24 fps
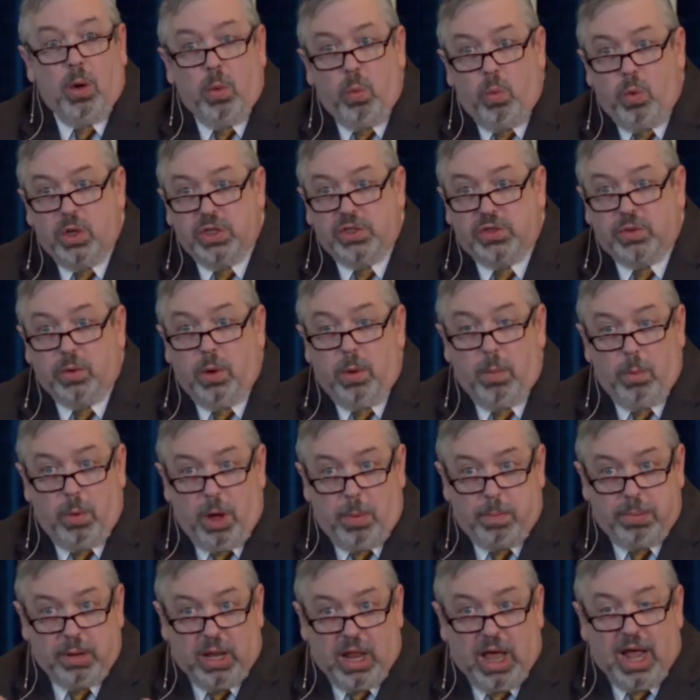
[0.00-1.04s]
was
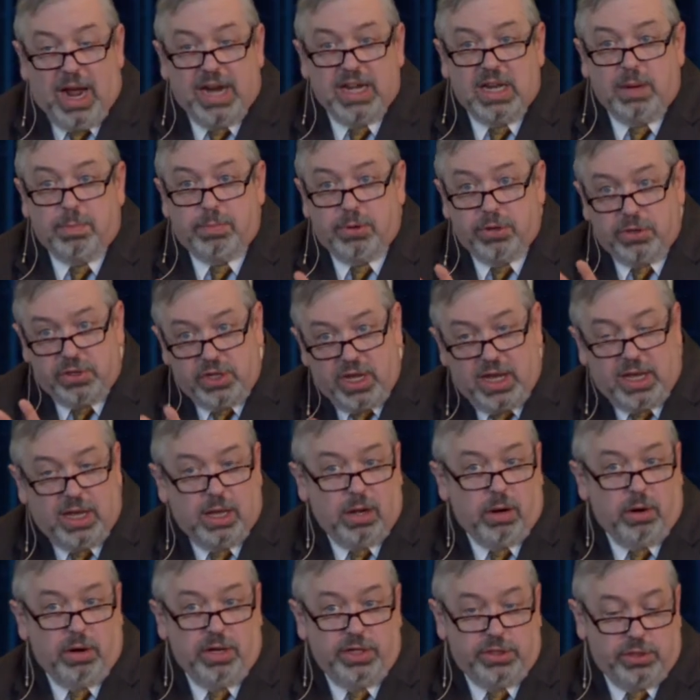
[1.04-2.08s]
applied it
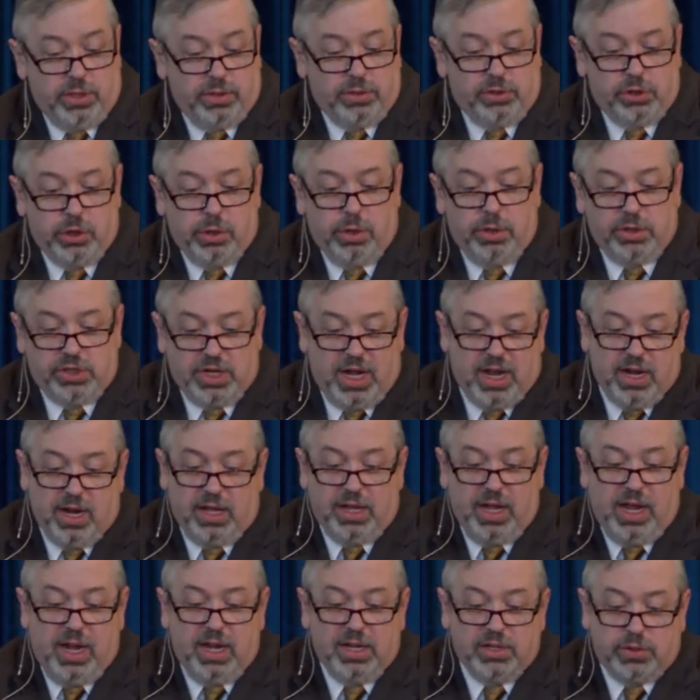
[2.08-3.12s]
particularly to the church in
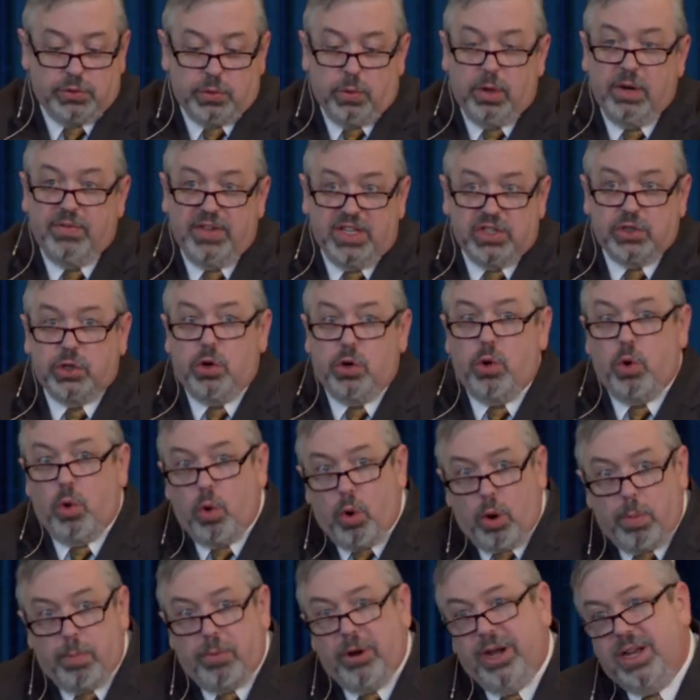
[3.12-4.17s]
a sort of its
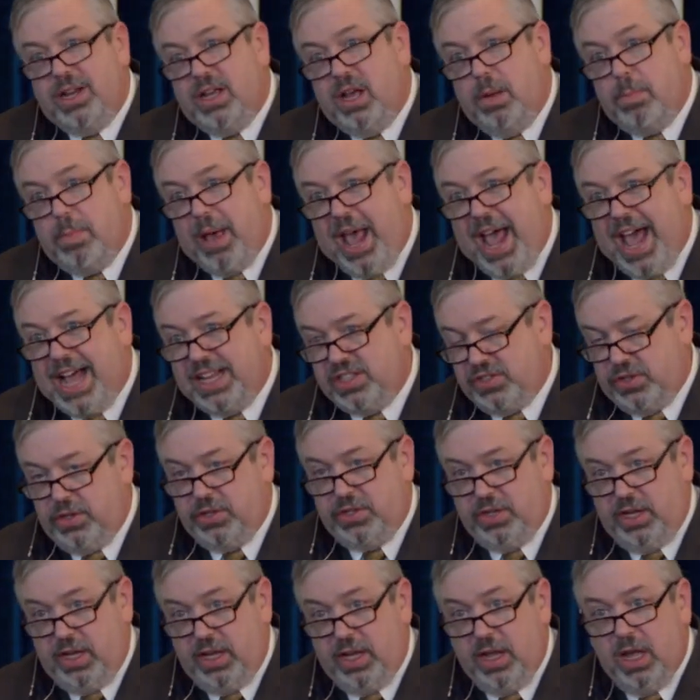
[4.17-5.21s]
corporate
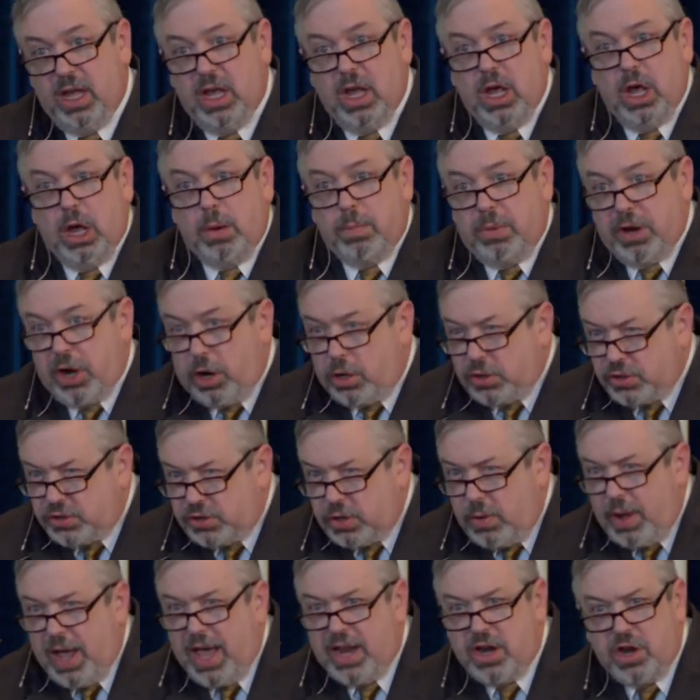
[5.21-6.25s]
capacity, but
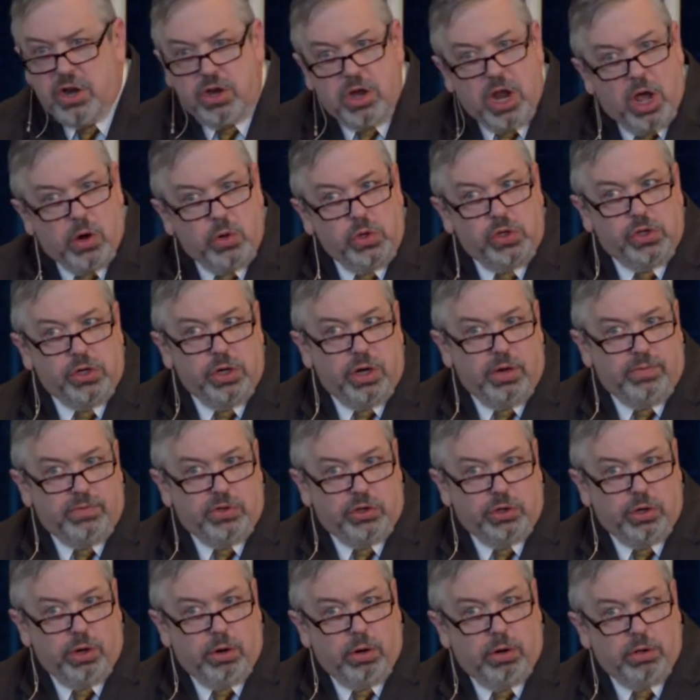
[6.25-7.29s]
also had a notion of
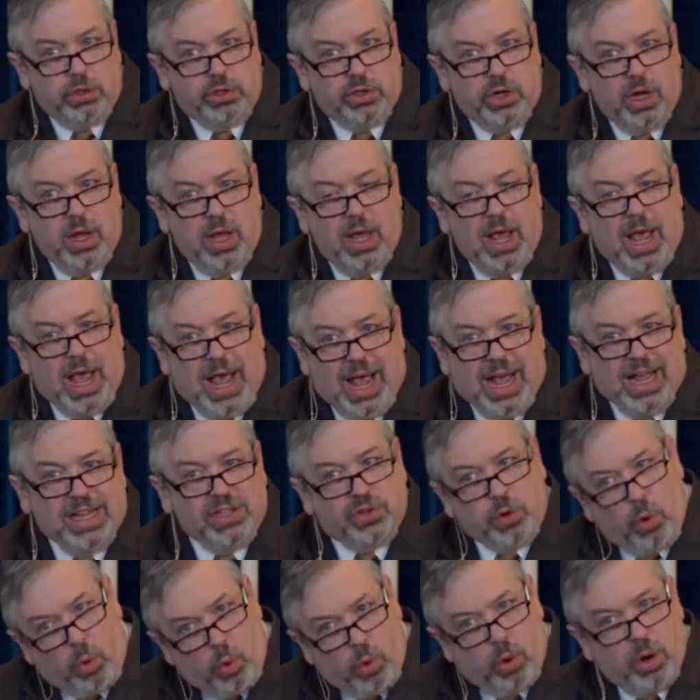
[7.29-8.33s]
church
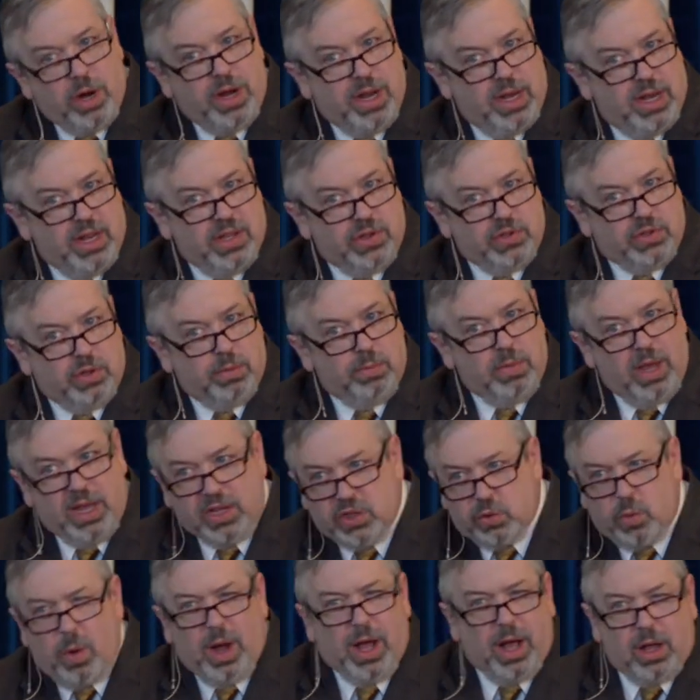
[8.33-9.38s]
as organism
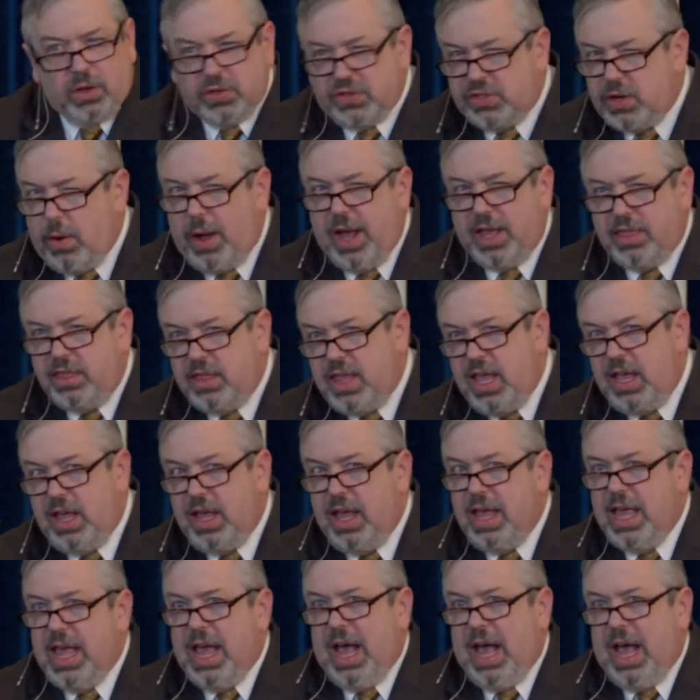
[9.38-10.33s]
as well. So I think